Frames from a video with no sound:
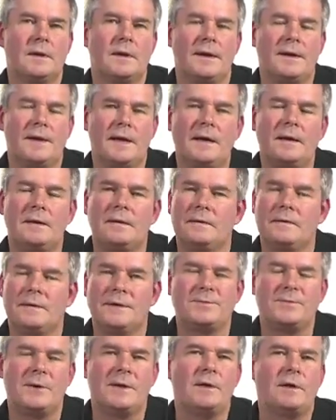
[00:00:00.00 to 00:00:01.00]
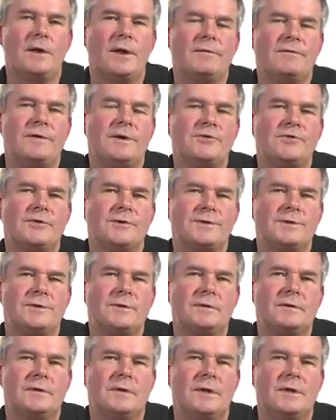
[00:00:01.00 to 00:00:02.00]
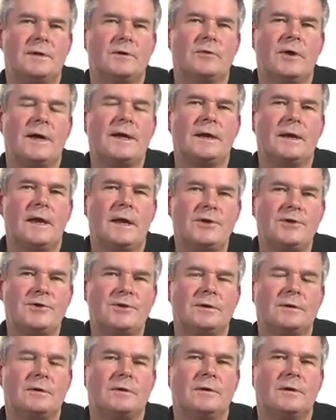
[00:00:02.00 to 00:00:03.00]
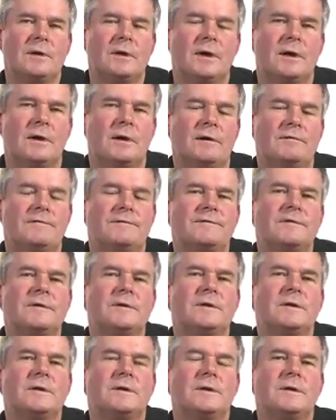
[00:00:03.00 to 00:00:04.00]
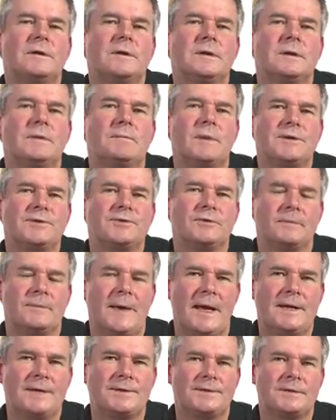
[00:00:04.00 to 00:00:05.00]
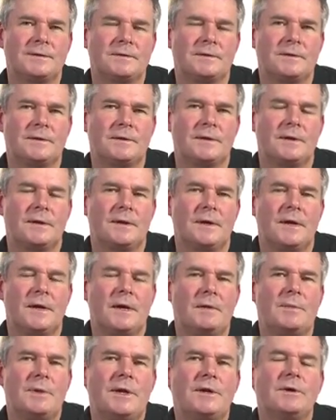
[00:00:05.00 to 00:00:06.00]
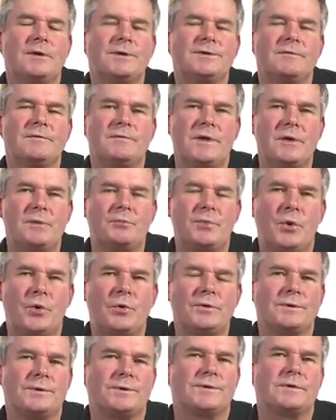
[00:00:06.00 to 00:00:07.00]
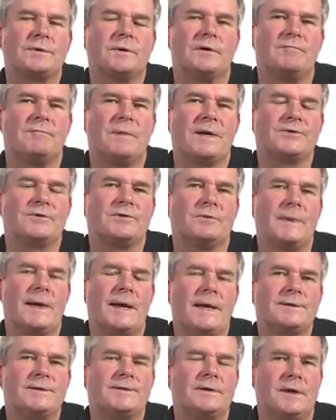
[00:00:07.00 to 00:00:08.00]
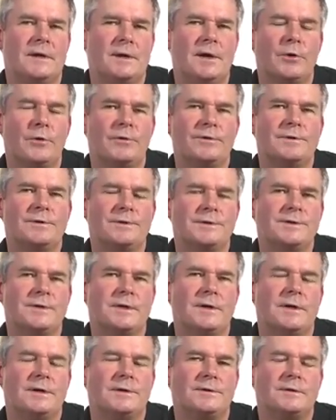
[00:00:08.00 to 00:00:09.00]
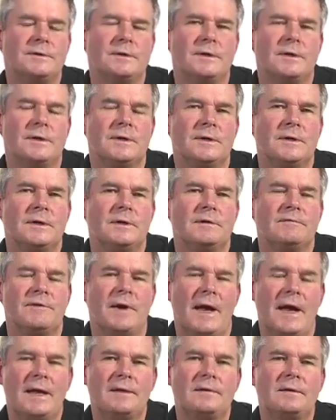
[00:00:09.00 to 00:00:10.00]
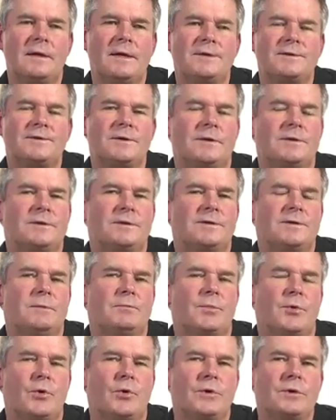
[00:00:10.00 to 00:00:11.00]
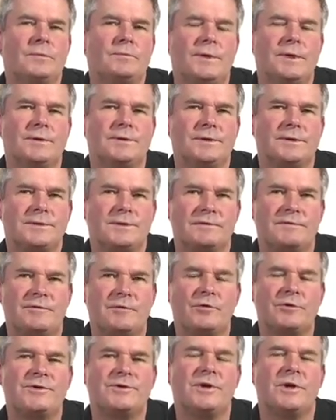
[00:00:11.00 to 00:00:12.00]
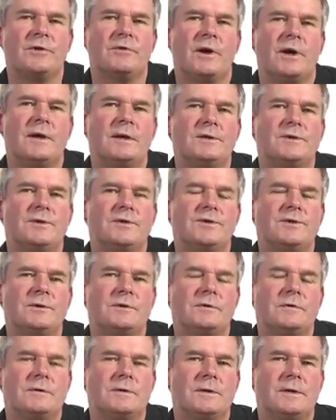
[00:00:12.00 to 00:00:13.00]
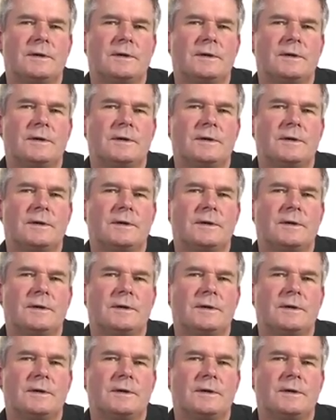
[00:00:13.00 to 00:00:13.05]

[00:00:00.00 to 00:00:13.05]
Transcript: Again, there's been a lot of interest in the regulation of muscle mass because of the importance of muscle mass in health and disease. For athletes, it's important because it's the force-generating tissue.